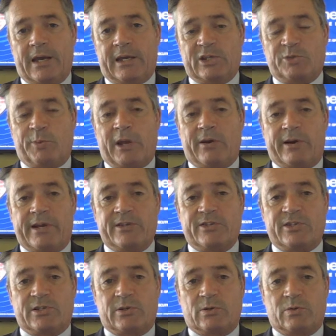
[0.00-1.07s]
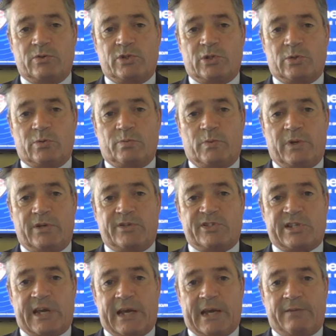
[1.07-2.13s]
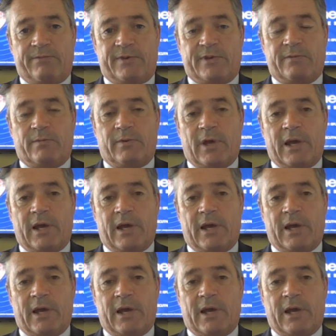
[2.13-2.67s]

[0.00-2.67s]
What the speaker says: experience to scan for